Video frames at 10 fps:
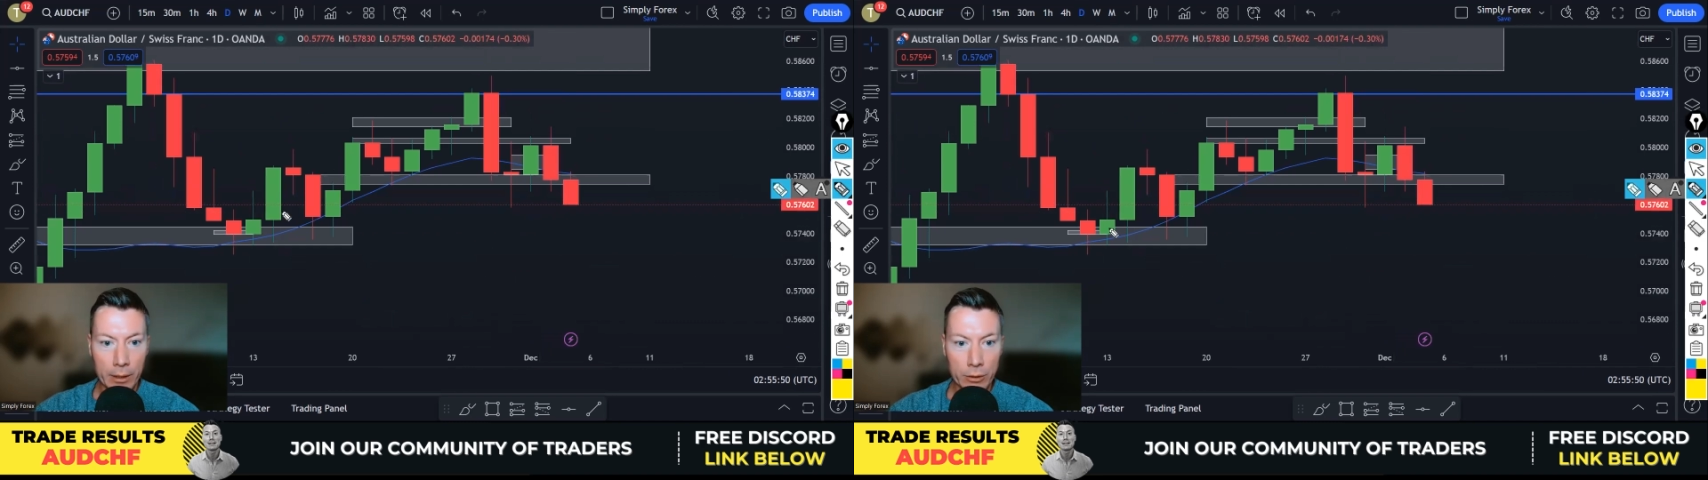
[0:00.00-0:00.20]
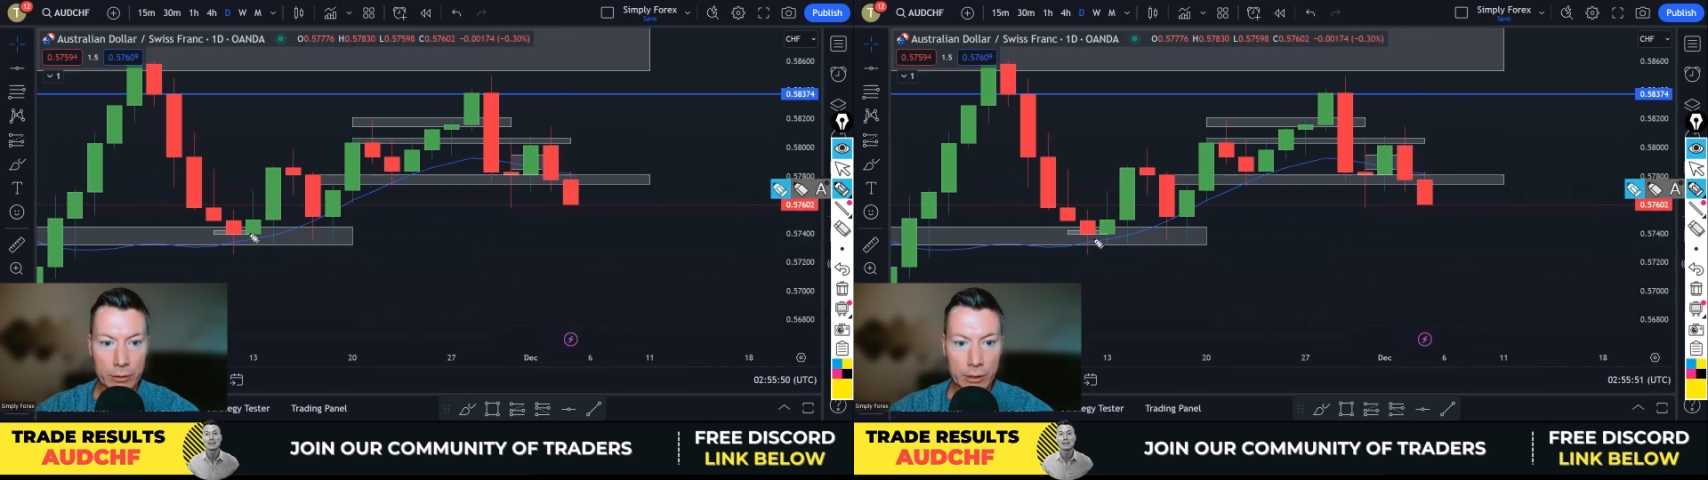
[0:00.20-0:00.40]

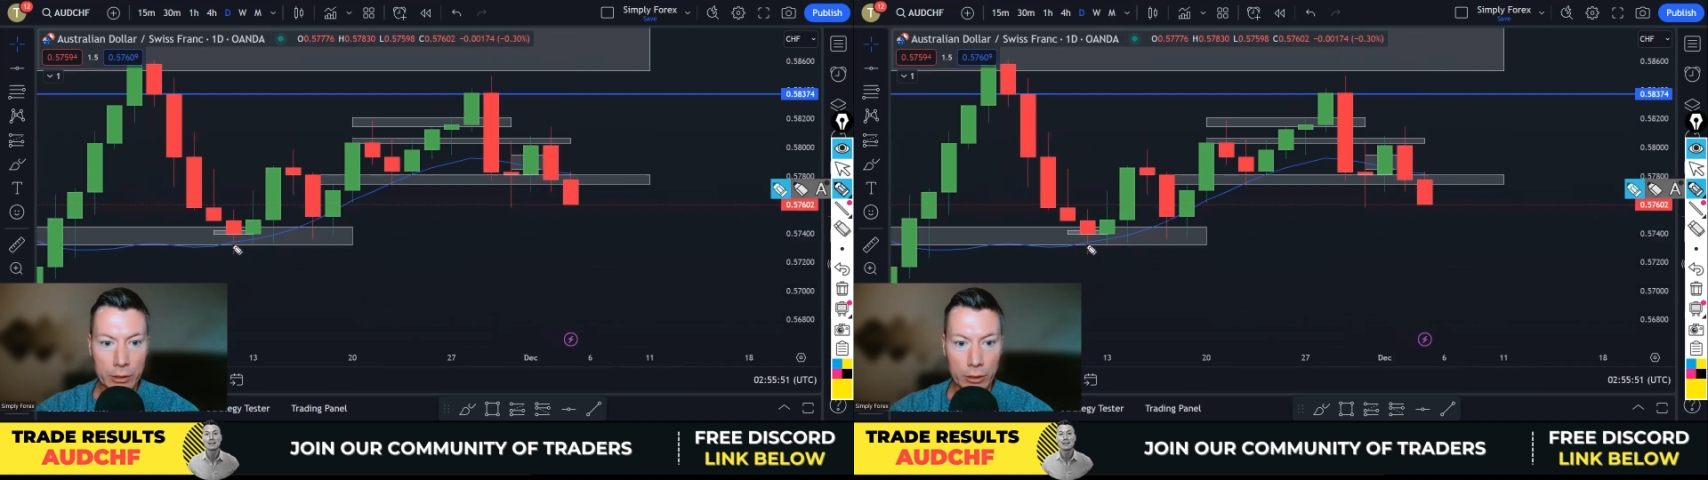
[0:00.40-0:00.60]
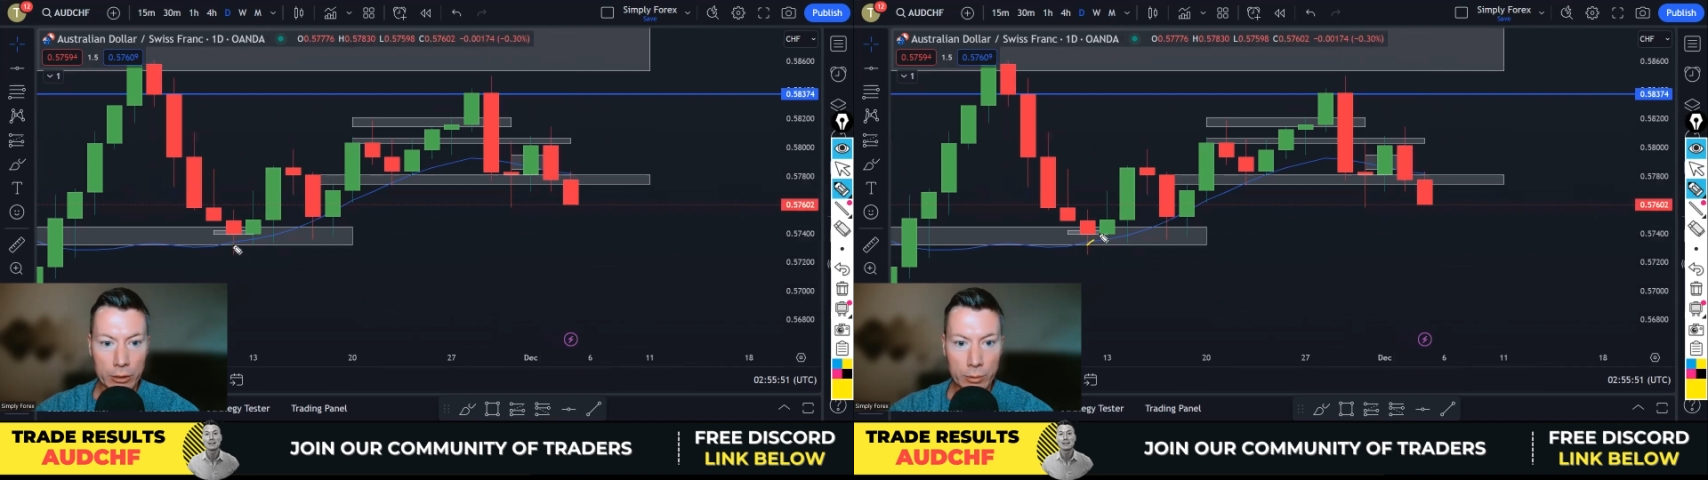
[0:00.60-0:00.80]
Aussie
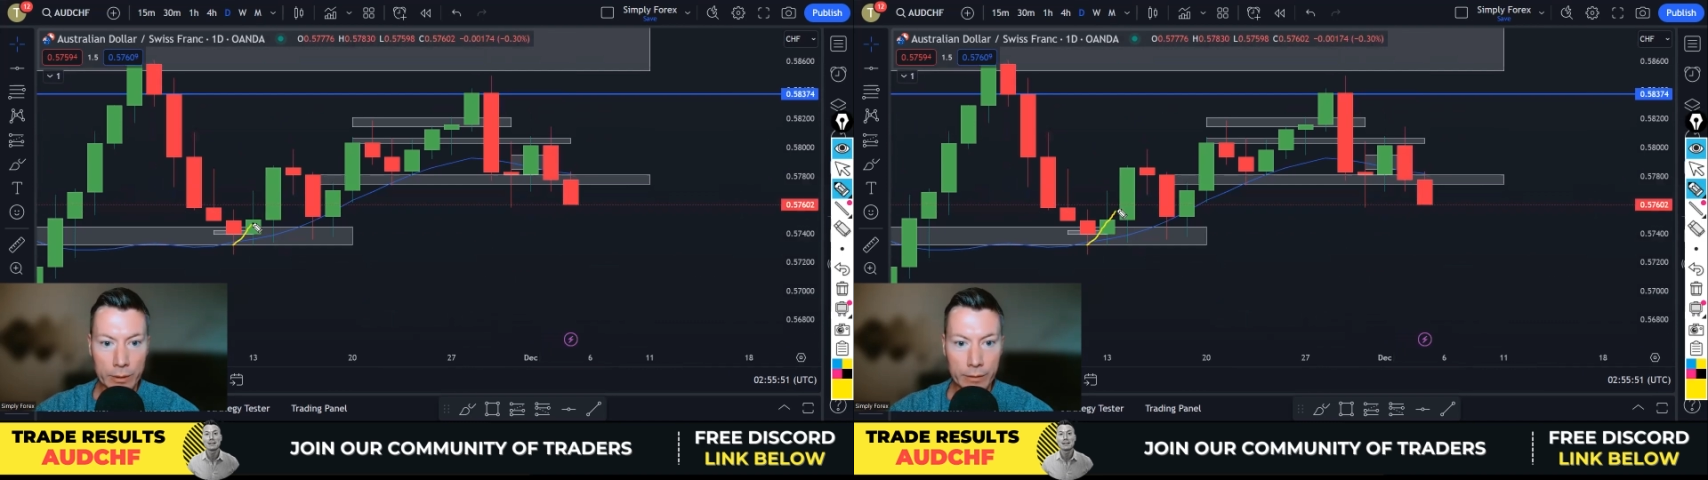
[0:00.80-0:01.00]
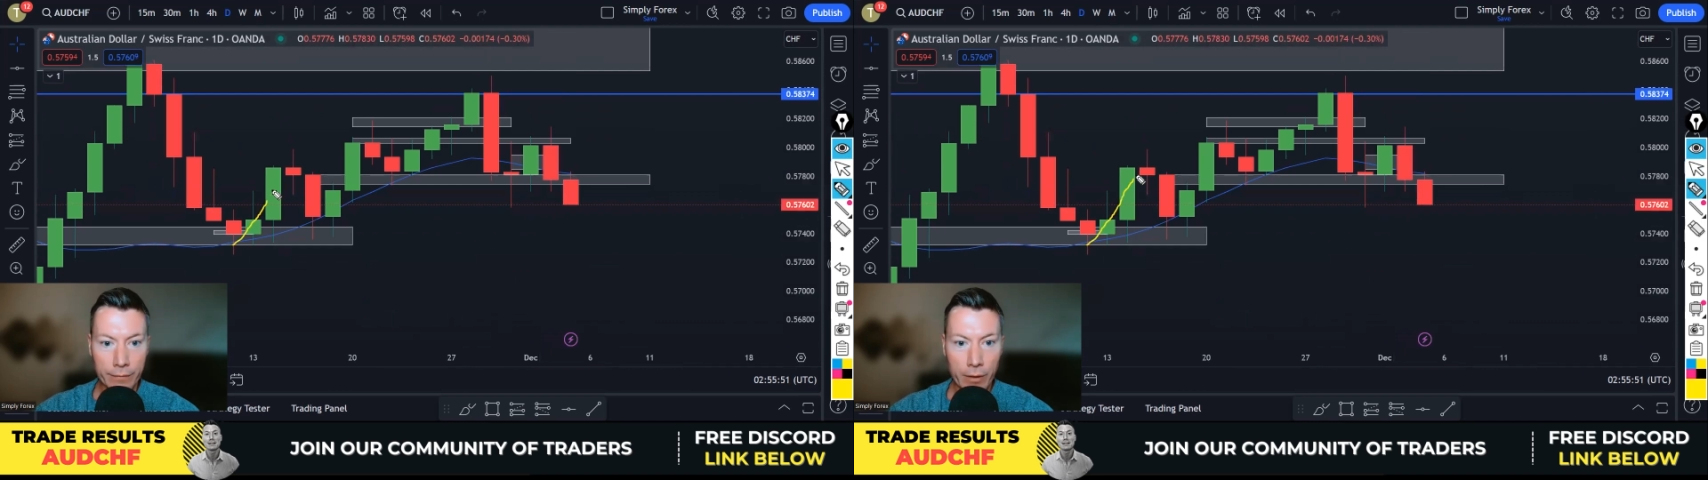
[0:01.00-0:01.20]
dollar
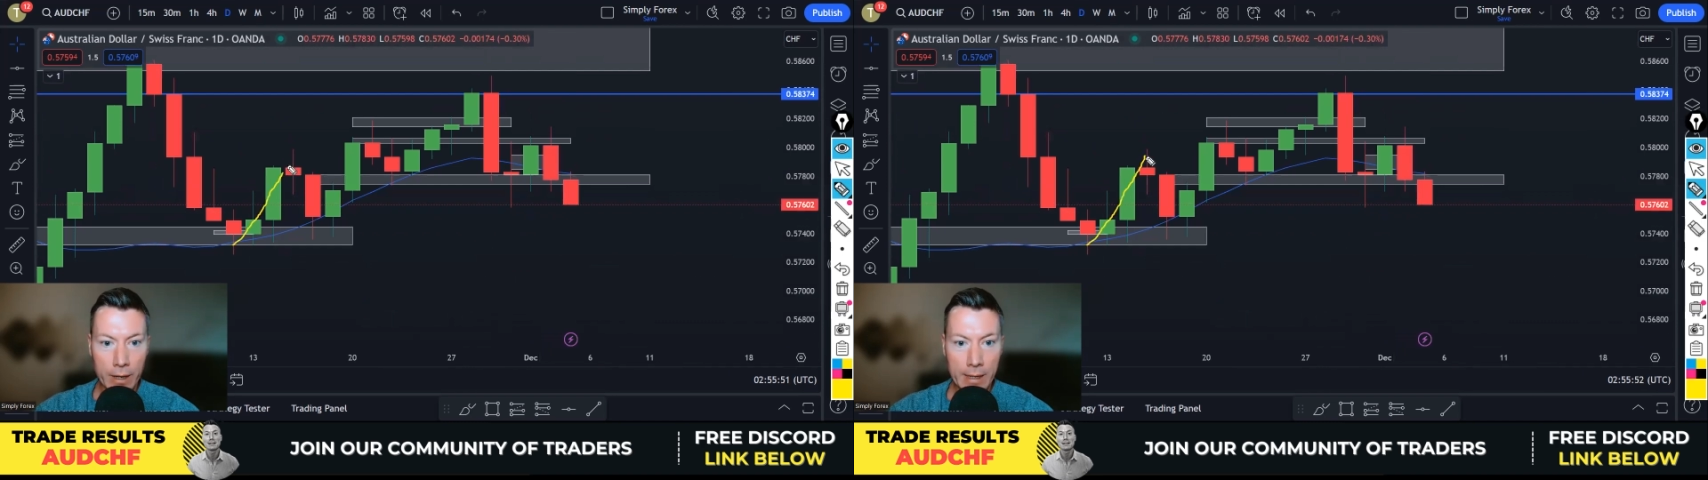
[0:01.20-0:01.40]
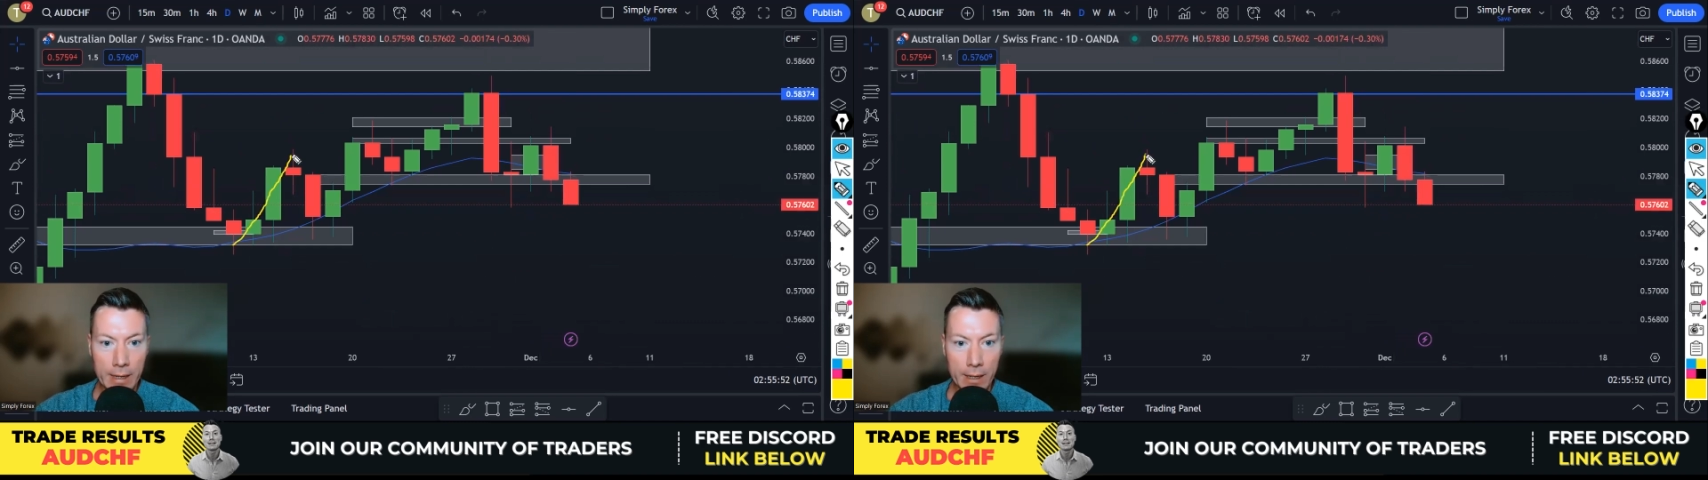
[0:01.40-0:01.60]
Swiss
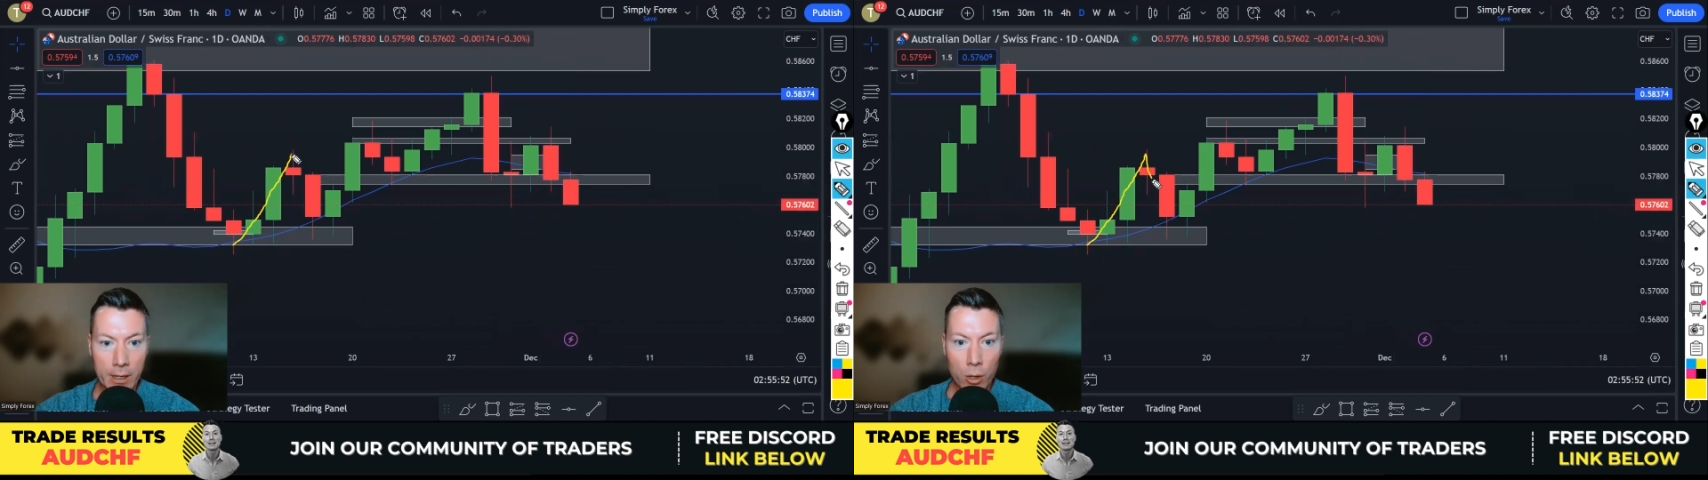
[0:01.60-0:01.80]
franc?